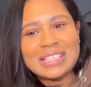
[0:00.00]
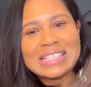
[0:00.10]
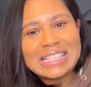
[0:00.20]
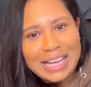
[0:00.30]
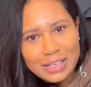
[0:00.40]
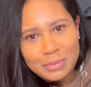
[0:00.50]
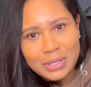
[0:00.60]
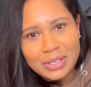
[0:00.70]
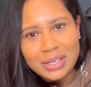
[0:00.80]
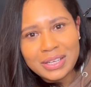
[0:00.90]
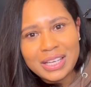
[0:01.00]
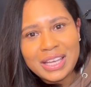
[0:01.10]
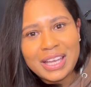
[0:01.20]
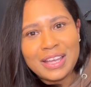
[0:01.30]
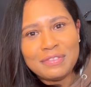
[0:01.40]
sidebar,
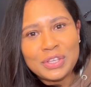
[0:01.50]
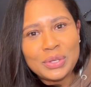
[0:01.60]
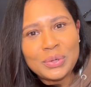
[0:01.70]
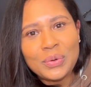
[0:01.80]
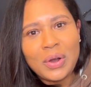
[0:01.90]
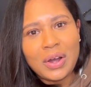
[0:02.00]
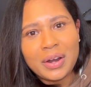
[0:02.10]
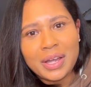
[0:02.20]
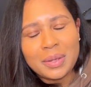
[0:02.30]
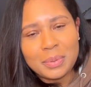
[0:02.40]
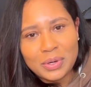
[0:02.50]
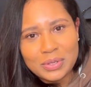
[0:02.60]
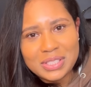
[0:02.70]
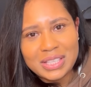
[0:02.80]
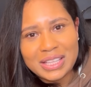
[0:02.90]
if you are a
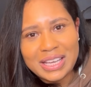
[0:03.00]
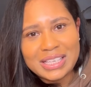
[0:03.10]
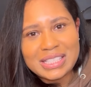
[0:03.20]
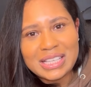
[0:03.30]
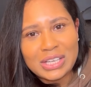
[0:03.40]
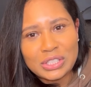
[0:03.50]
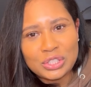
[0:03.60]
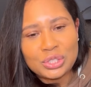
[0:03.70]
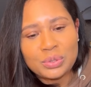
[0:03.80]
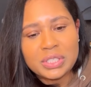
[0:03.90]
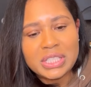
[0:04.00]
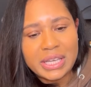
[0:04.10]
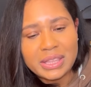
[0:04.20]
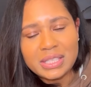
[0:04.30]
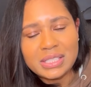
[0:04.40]
person that is unsure,
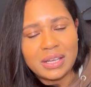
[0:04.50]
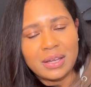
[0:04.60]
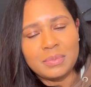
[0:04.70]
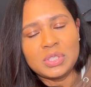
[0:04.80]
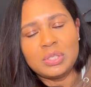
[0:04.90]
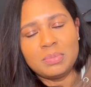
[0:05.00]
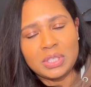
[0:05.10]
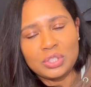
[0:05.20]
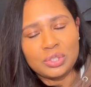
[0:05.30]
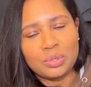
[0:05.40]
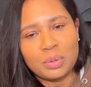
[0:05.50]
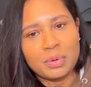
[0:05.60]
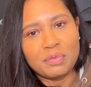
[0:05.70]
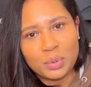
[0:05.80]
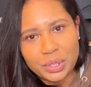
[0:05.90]
take the time to be sure
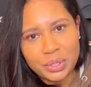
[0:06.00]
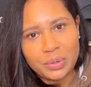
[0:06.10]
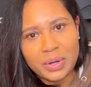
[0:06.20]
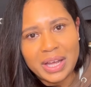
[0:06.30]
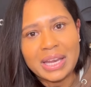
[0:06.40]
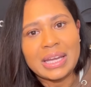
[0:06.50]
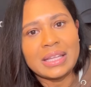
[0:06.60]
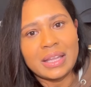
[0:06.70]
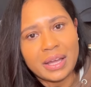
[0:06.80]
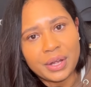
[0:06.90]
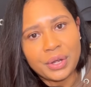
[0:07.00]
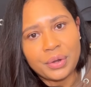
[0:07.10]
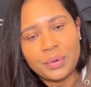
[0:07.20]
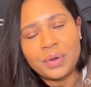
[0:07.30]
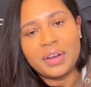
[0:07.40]
before you go ahead and let
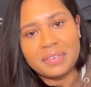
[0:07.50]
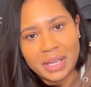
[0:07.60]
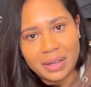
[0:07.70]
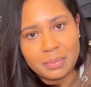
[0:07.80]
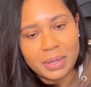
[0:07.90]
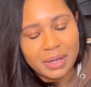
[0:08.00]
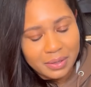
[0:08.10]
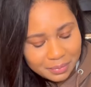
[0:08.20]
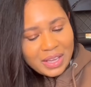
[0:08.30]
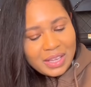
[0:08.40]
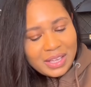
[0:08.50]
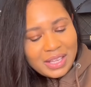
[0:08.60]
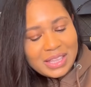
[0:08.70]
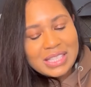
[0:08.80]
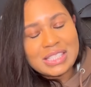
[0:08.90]
go of a handbag.
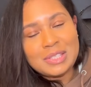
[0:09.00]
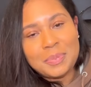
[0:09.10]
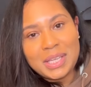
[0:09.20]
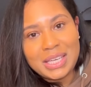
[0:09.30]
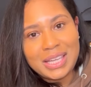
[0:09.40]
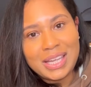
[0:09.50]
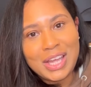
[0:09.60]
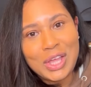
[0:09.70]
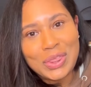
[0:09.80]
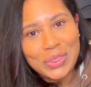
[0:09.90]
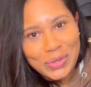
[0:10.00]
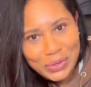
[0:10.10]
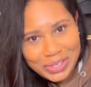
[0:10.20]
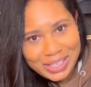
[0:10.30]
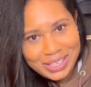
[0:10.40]
The Speedy
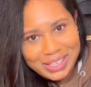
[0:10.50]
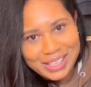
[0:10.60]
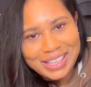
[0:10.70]
30,